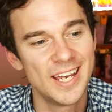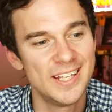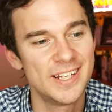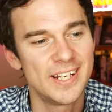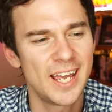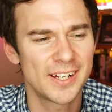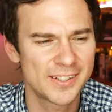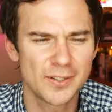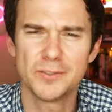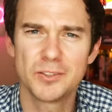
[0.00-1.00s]
in the neck,
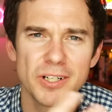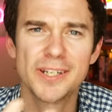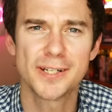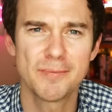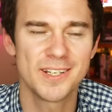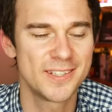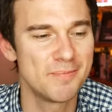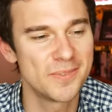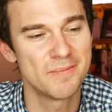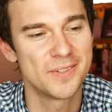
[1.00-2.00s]
so treat some of the
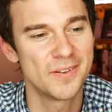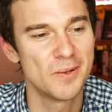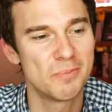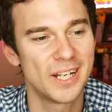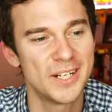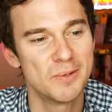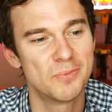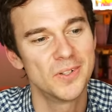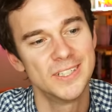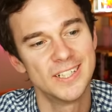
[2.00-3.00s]
symptoms of the palladium
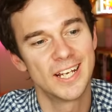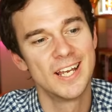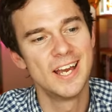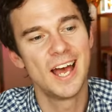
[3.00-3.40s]
poisoning.